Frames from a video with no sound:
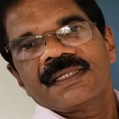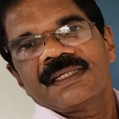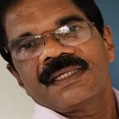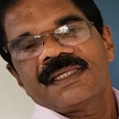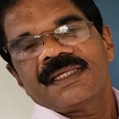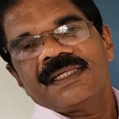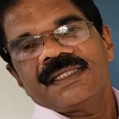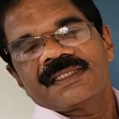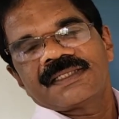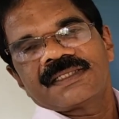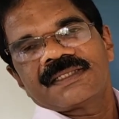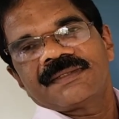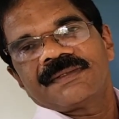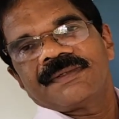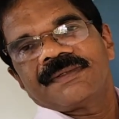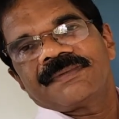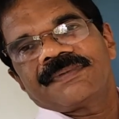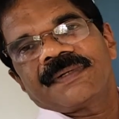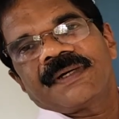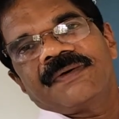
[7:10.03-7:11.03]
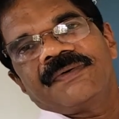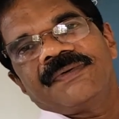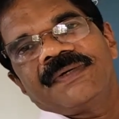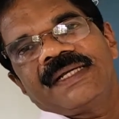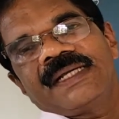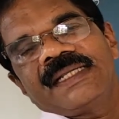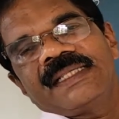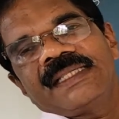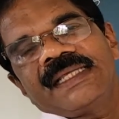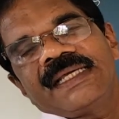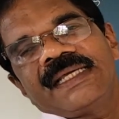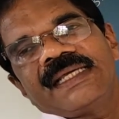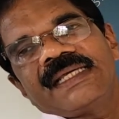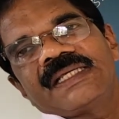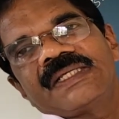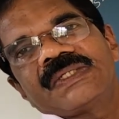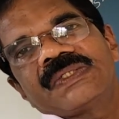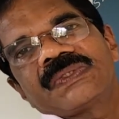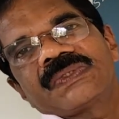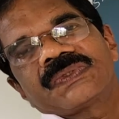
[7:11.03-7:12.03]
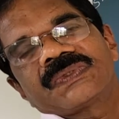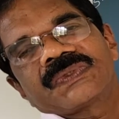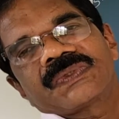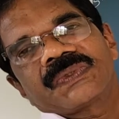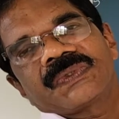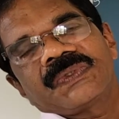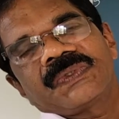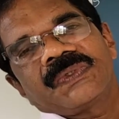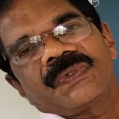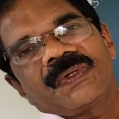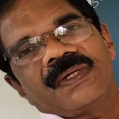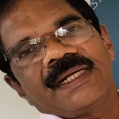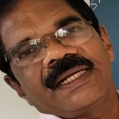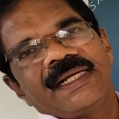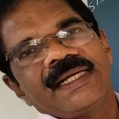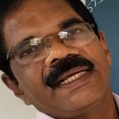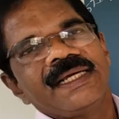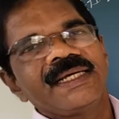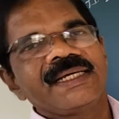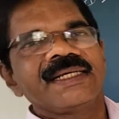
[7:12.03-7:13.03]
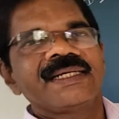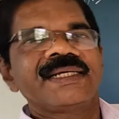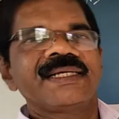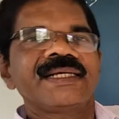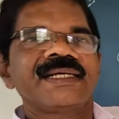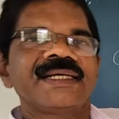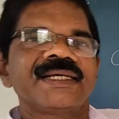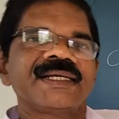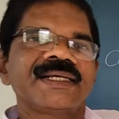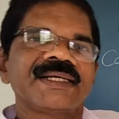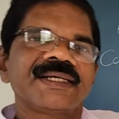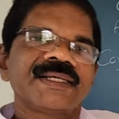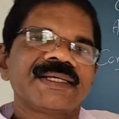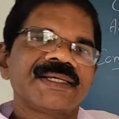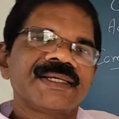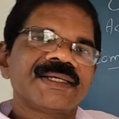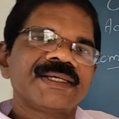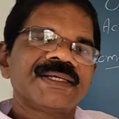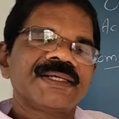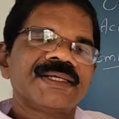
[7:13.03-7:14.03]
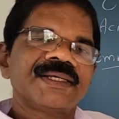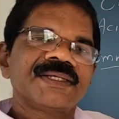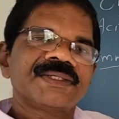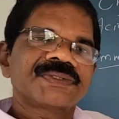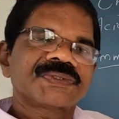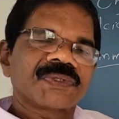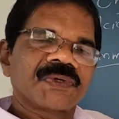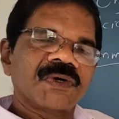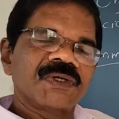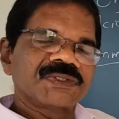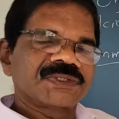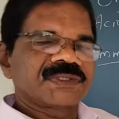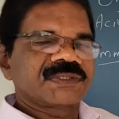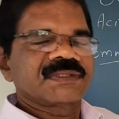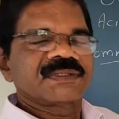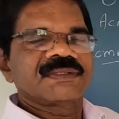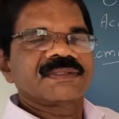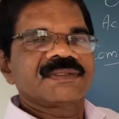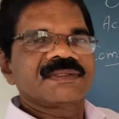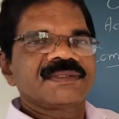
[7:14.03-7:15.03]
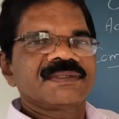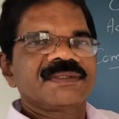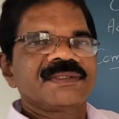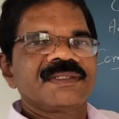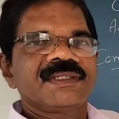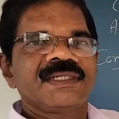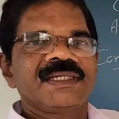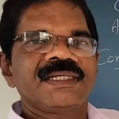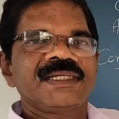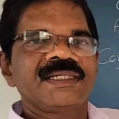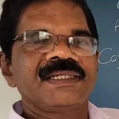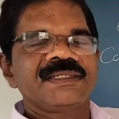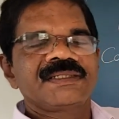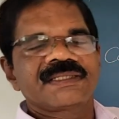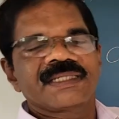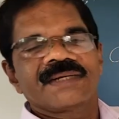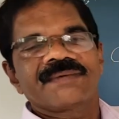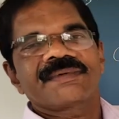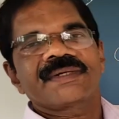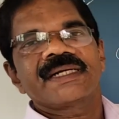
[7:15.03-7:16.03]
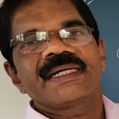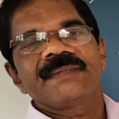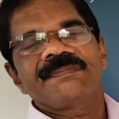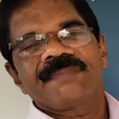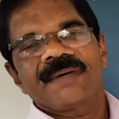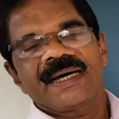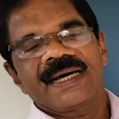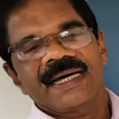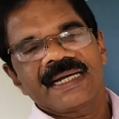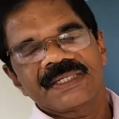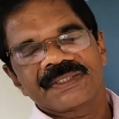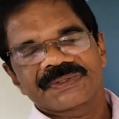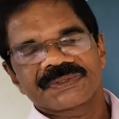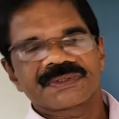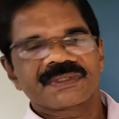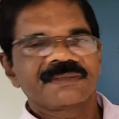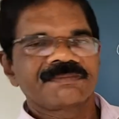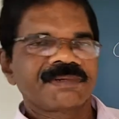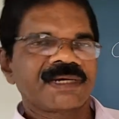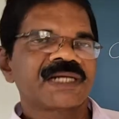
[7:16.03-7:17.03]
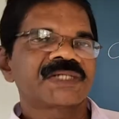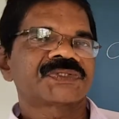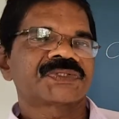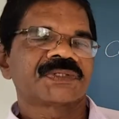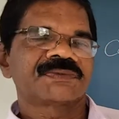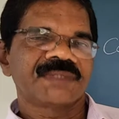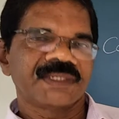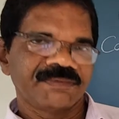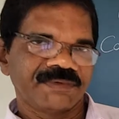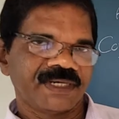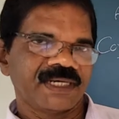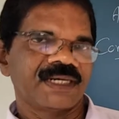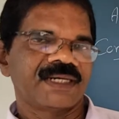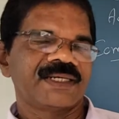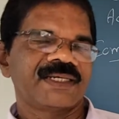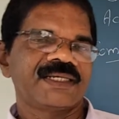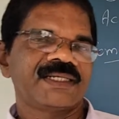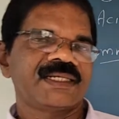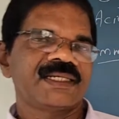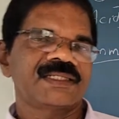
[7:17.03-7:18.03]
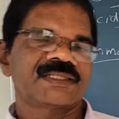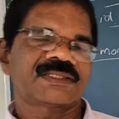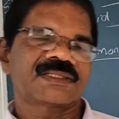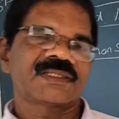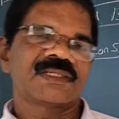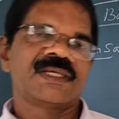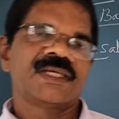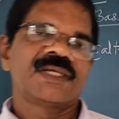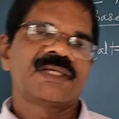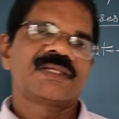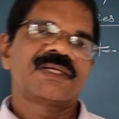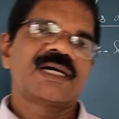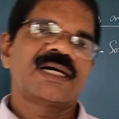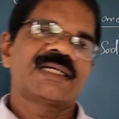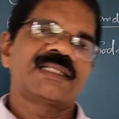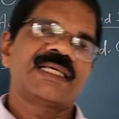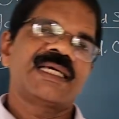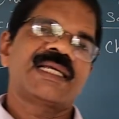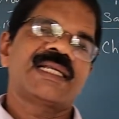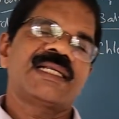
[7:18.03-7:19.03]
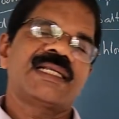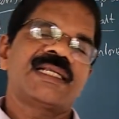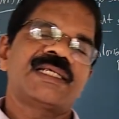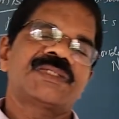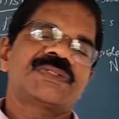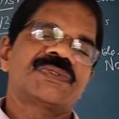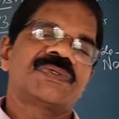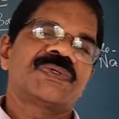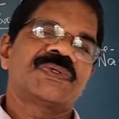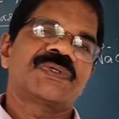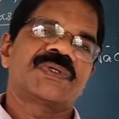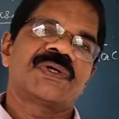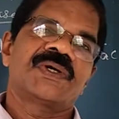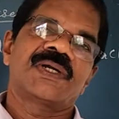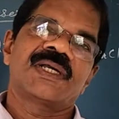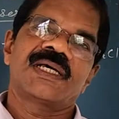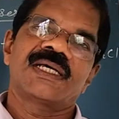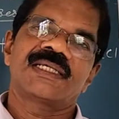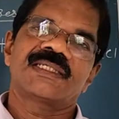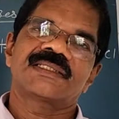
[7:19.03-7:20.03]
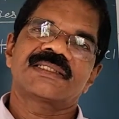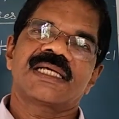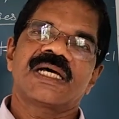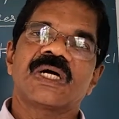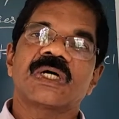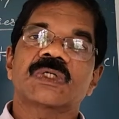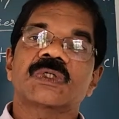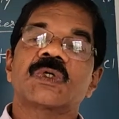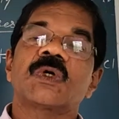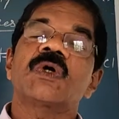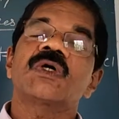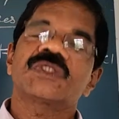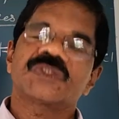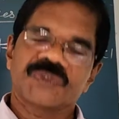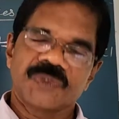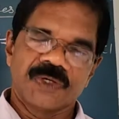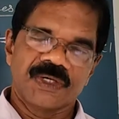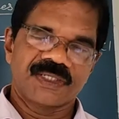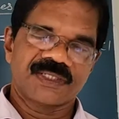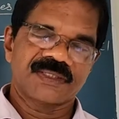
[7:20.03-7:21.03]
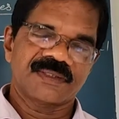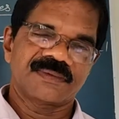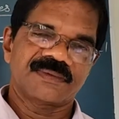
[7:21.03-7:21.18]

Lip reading: is found in the solid salts in several parts of the world. It is known as rock salt.